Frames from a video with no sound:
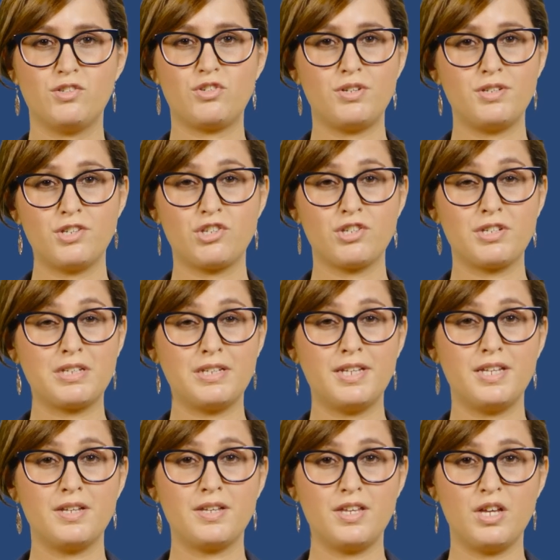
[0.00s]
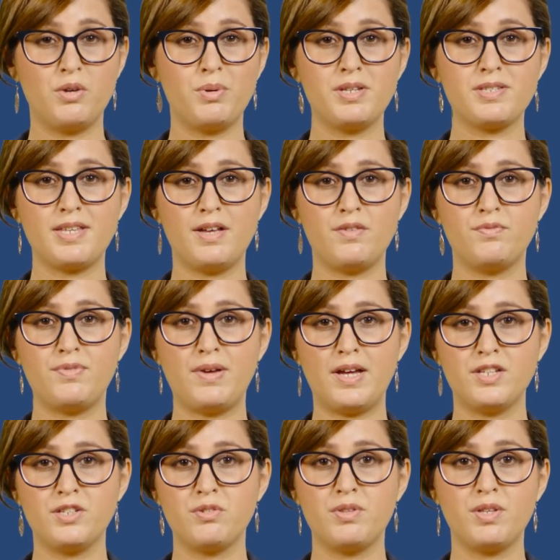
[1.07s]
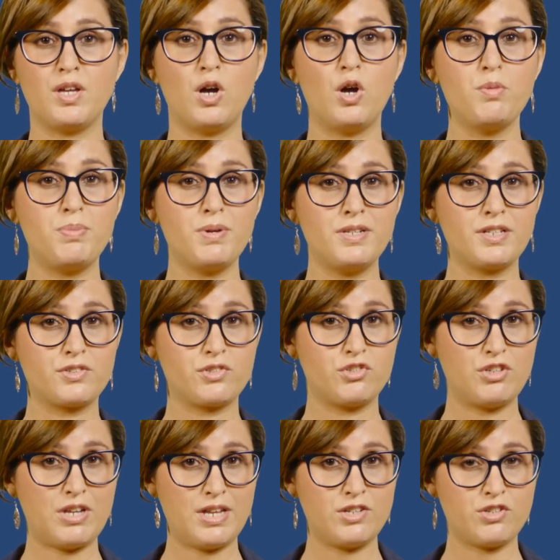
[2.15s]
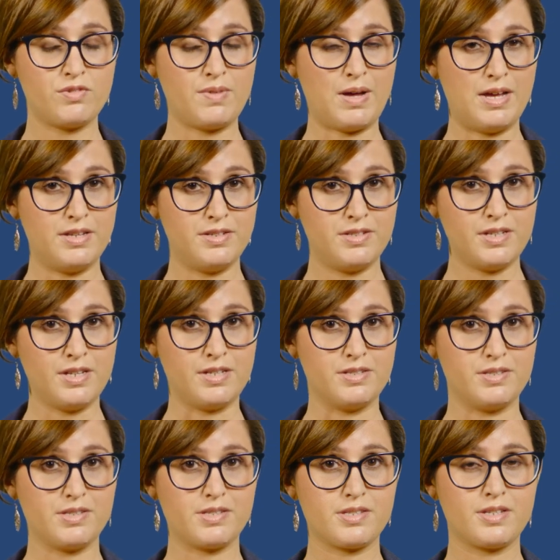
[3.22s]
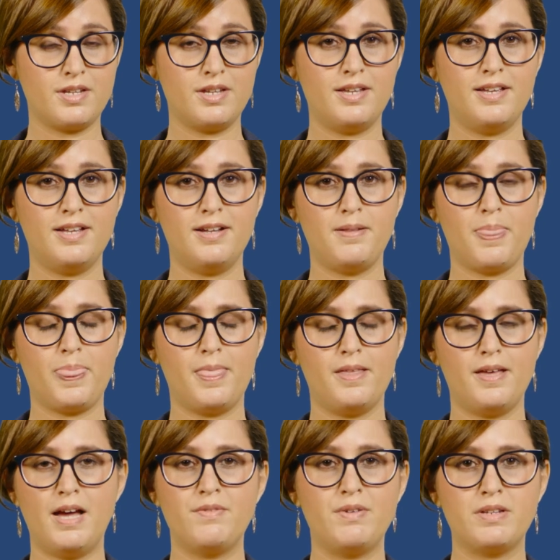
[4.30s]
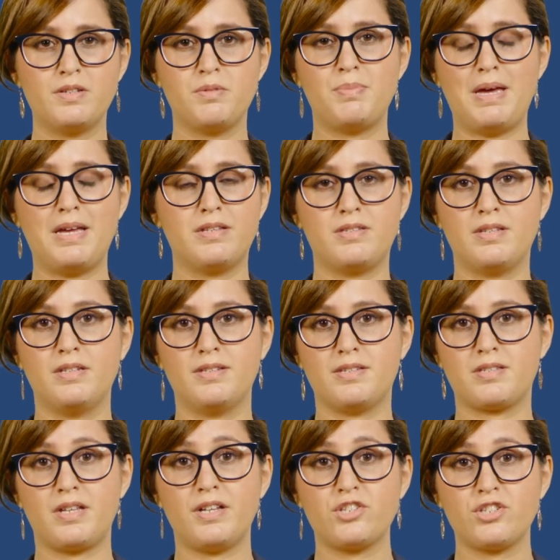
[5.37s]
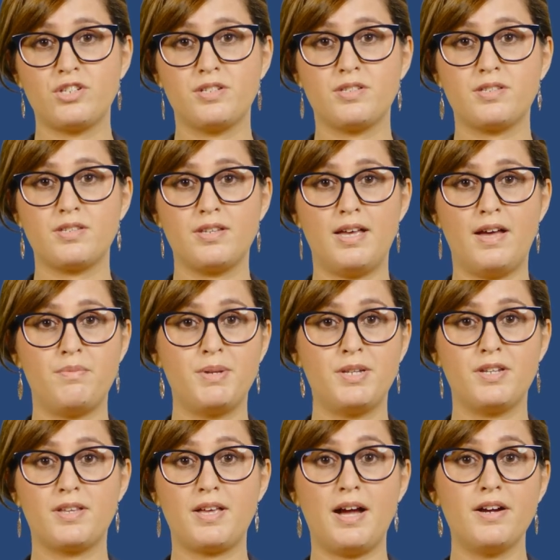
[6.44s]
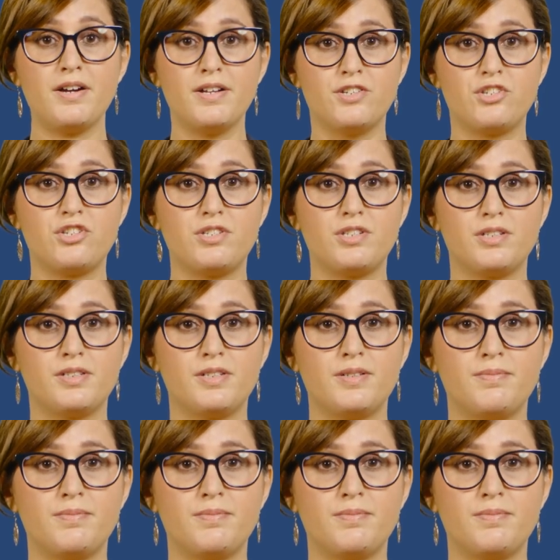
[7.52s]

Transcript: Traditionally, Kiwis have valued the open exchange of ideas. Having debates and discussions have been encouraged.